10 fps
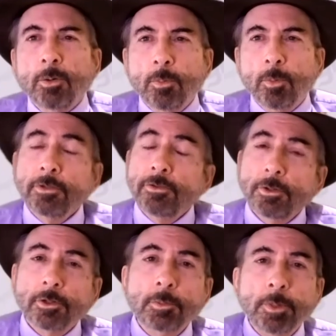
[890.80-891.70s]
What is
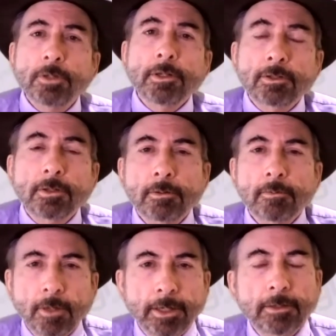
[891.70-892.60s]
your experience
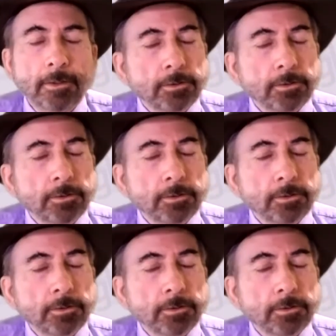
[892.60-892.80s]
like?